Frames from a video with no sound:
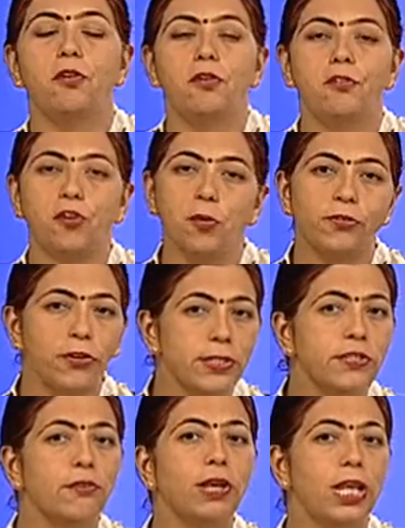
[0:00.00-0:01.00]
From this
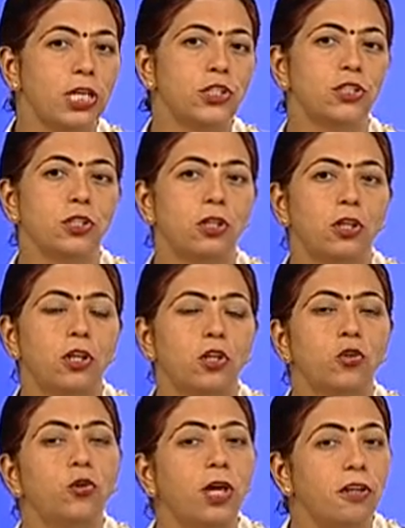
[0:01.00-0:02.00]
relation,
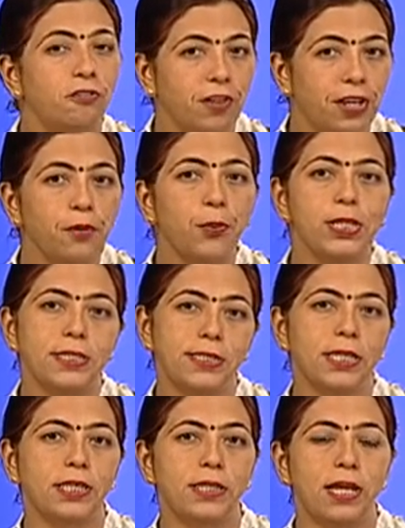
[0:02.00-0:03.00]
you can very well
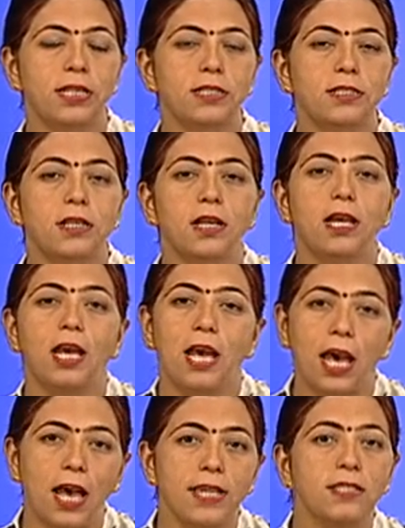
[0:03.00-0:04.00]
see that
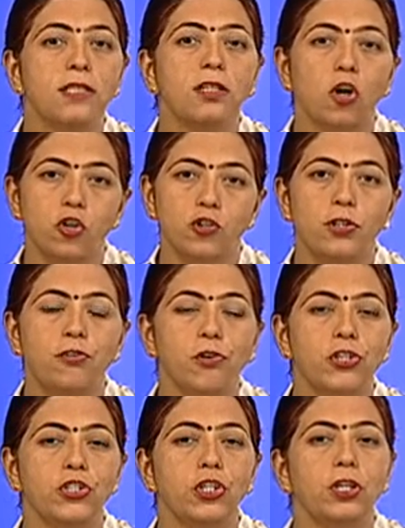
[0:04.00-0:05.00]
as the
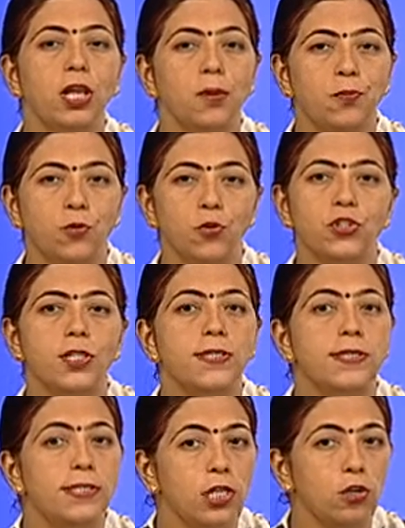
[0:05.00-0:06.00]
concentration approaches
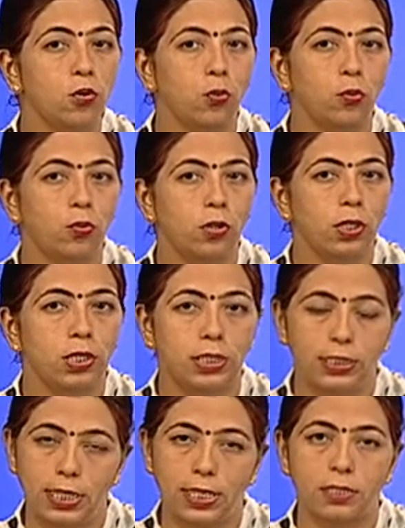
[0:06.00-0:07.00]
0,
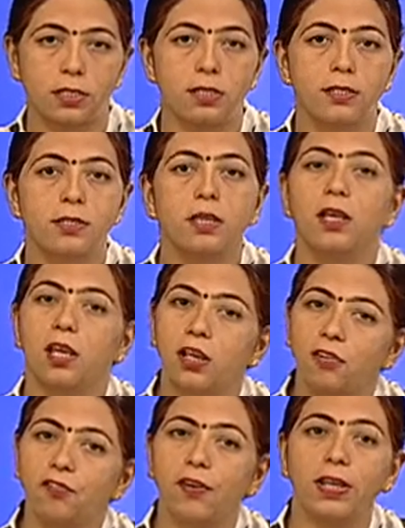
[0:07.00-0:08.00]
that is
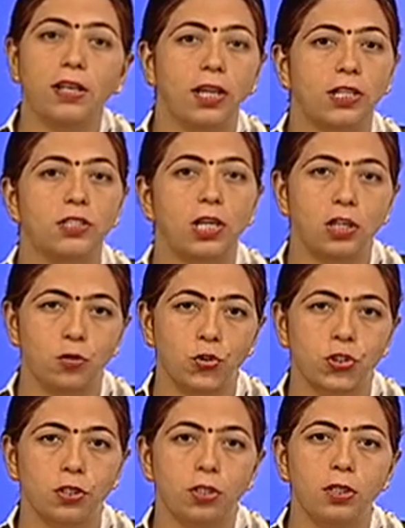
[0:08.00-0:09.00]
infinite
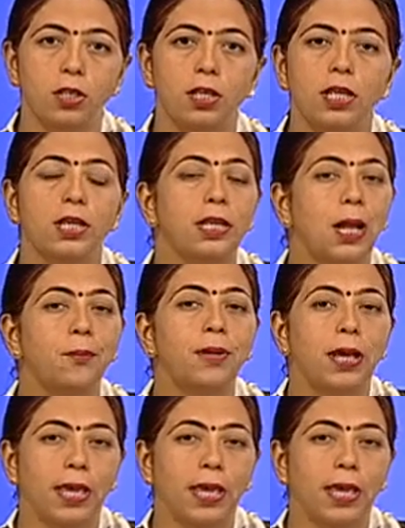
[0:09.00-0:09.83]
dilution, lambda